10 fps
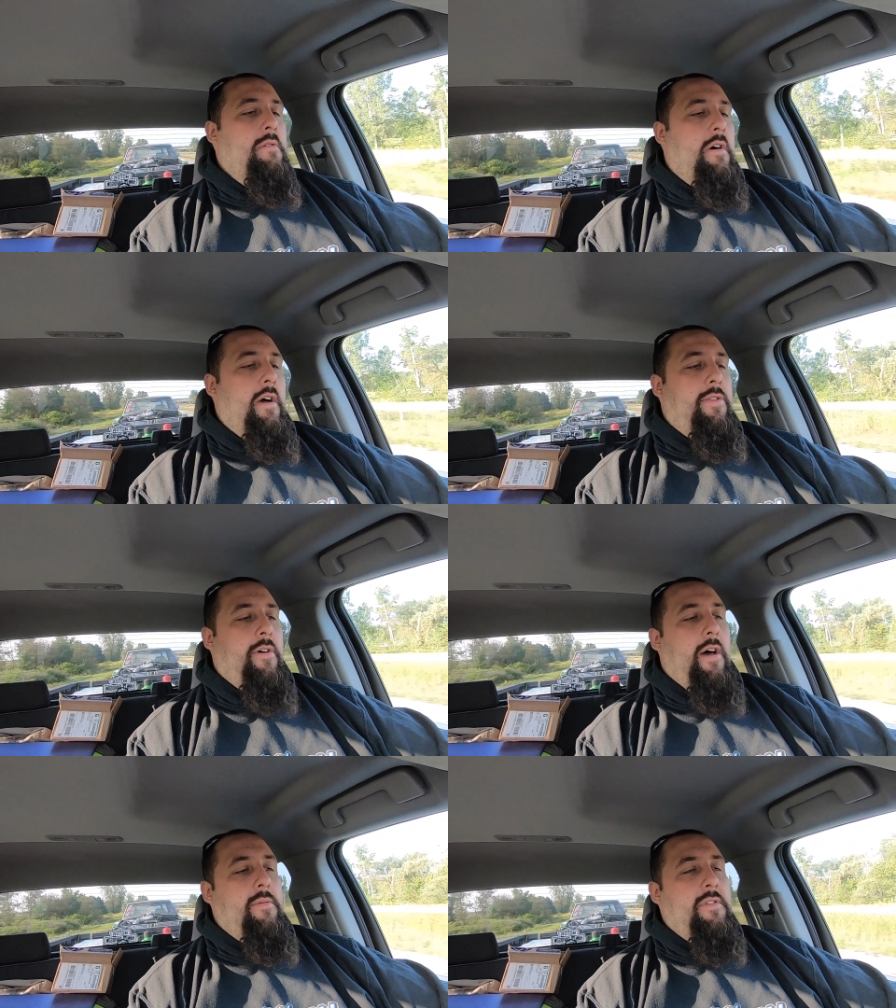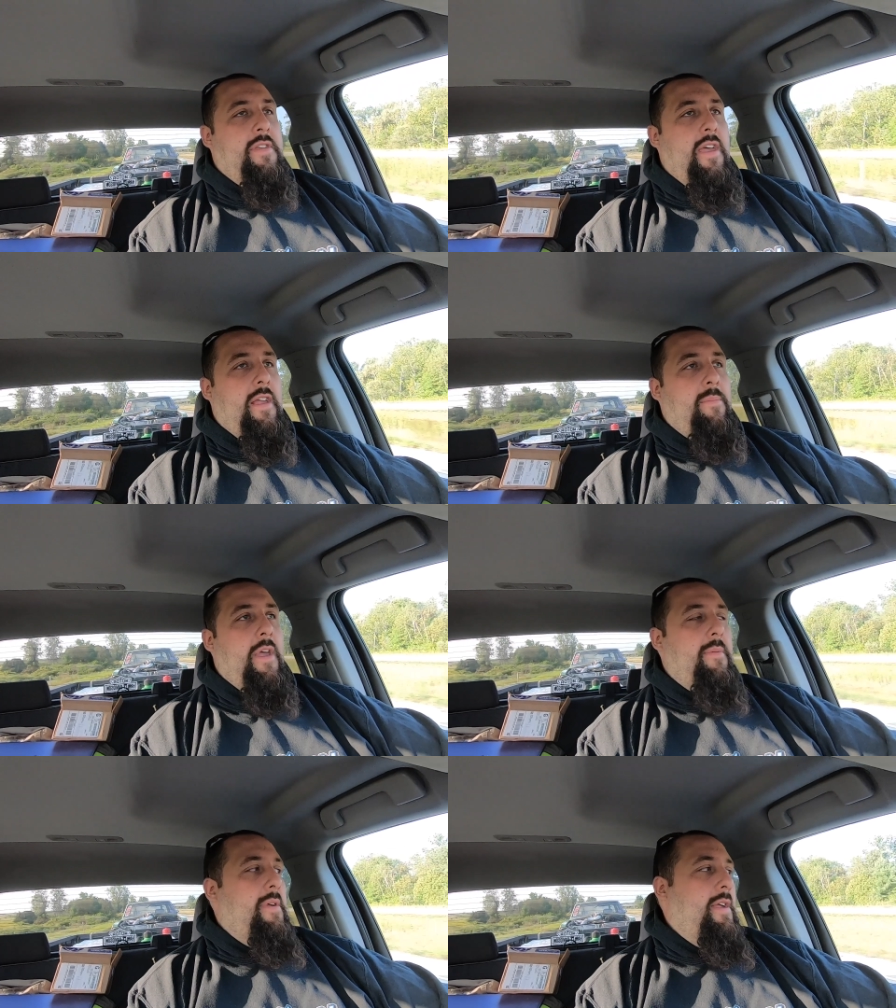I thought would take
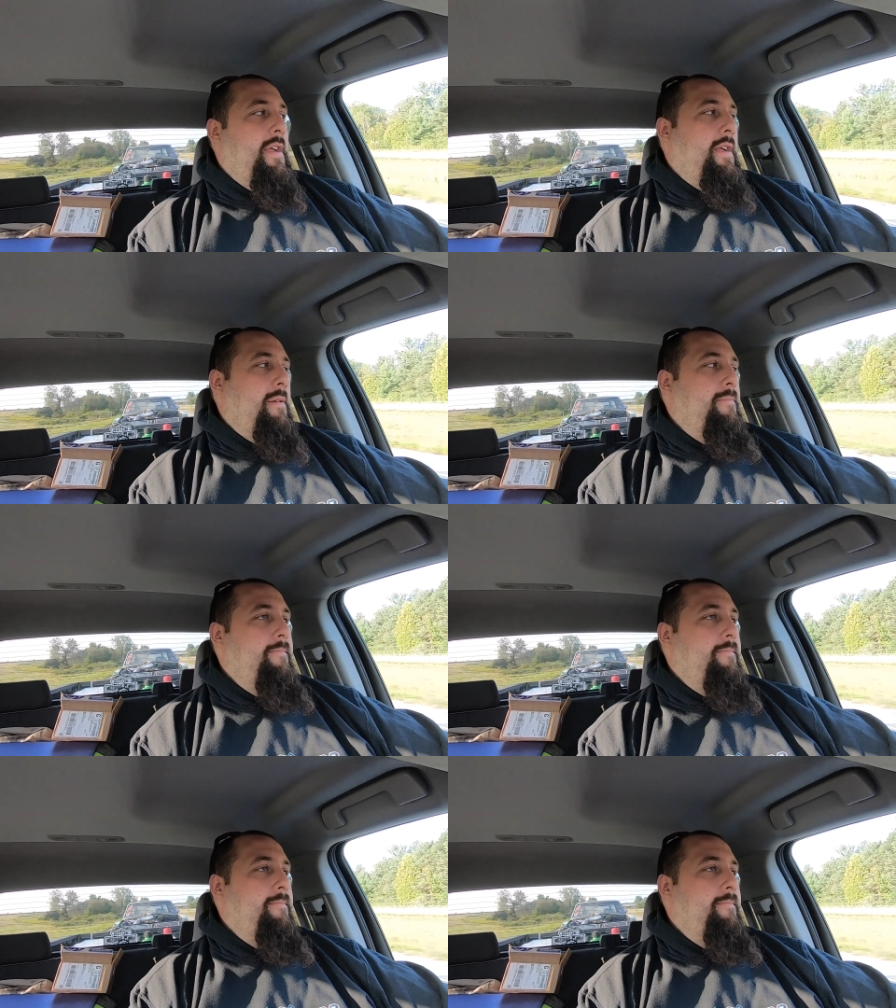maybe